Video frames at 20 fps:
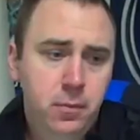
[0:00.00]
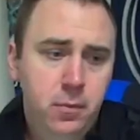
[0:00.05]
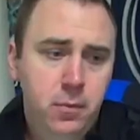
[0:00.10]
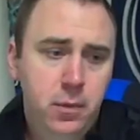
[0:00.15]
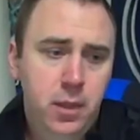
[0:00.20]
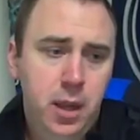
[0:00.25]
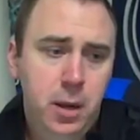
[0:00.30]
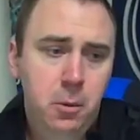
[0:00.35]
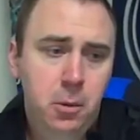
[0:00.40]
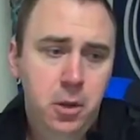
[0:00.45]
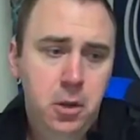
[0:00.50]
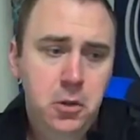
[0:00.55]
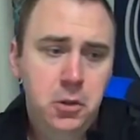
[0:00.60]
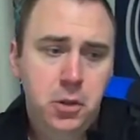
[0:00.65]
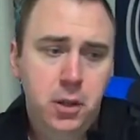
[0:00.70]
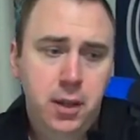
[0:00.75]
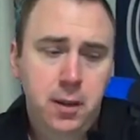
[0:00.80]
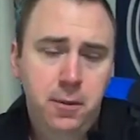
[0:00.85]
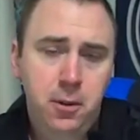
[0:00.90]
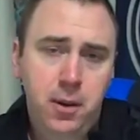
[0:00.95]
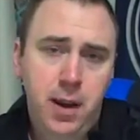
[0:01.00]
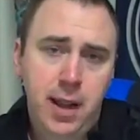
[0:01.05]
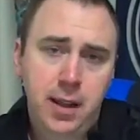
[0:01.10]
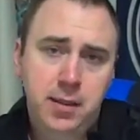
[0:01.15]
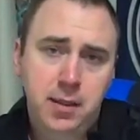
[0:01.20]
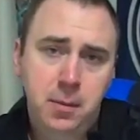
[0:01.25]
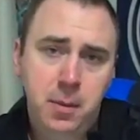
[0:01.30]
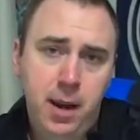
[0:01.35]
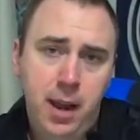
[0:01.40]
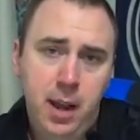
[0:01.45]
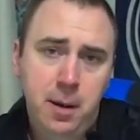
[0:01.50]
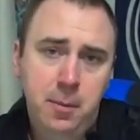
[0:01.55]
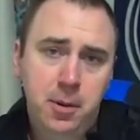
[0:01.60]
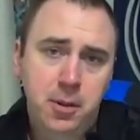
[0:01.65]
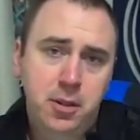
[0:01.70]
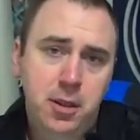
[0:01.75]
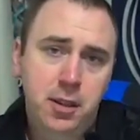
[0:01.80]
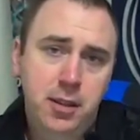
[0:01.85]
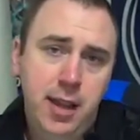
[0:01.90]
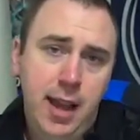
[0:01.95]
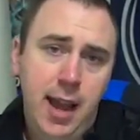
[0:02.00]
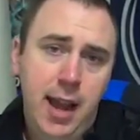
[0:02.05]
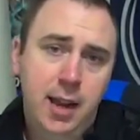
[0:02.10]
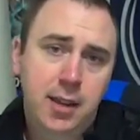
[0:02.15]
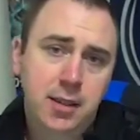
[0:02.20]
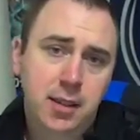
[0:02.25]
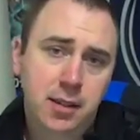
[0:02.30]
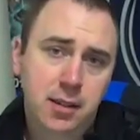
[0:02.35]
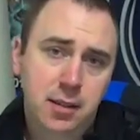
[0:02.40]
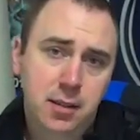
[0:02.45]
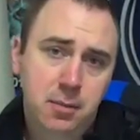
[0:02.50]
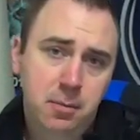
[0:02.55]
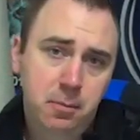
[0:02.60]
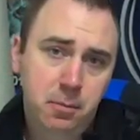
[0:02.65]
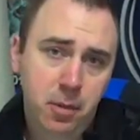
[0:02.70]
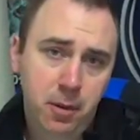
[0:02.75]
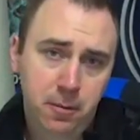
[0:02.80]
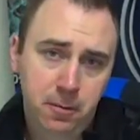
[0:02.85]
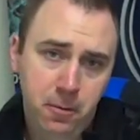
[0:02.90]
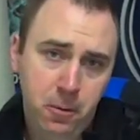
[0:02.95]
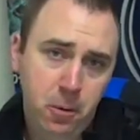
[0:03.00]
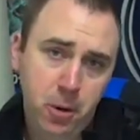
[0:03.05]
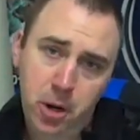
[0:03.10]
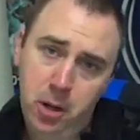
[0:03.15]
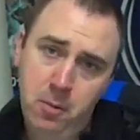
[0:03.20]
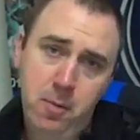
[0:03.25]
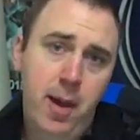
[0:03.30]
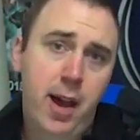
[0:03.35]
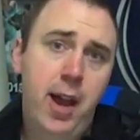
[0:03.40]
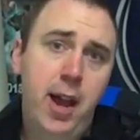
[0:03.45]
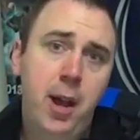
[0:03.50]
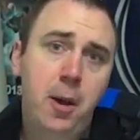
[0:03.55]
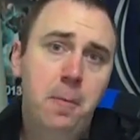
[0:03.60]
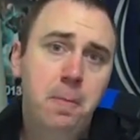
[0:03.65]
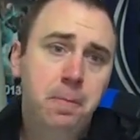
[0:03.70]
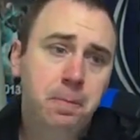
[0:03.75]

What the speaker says: They will usually give you an estimate how much the tax is before you buy it.